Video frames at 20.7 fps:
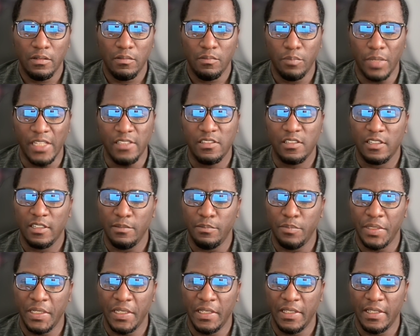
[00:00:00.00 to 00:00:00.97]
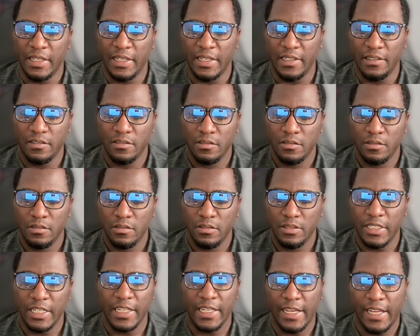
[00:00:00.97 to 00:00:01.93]
basically being like
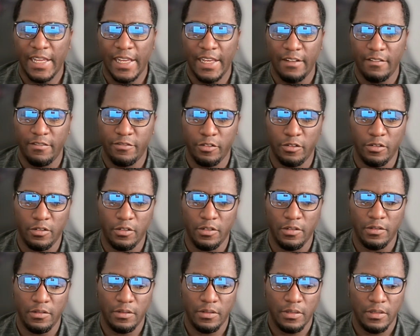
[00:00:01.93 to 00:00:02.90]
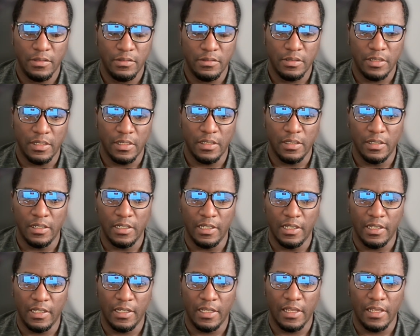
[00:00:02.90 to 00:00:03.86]
the guide for
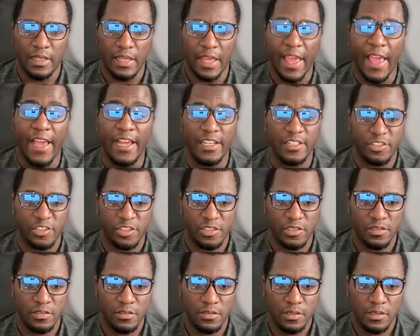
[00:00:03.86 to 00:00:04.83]
Ash.